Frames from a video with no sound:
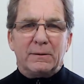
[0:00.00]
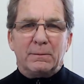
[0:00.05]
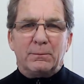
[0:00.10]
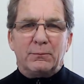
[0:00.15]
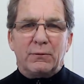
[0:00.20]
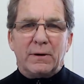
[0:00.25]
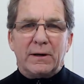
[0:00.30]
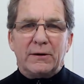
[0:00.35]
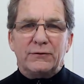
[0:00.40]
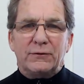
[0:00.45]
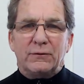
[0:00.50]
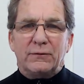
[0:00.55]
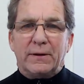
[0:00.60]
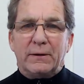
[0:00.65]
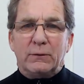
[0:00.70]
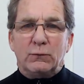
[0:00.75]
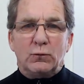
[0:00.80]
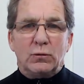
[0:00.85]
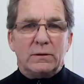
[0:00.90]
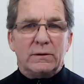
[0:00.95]
compressor
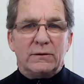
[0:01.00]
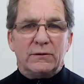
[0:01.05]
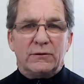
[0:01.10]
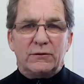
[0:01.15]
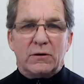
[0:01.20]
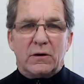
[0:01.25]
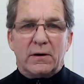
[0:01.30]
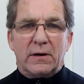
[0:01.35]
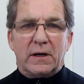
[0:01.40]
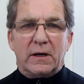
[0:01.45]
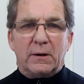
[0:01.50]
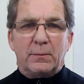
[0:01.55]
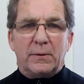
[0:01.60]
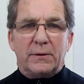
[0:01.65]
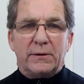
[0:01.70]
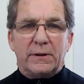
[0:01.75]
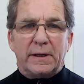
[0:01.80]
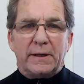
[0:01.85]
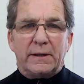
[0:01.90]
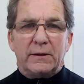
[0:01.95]
that wouldn't start on a
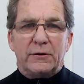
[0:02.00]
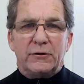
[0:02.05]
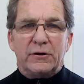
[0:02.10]
particular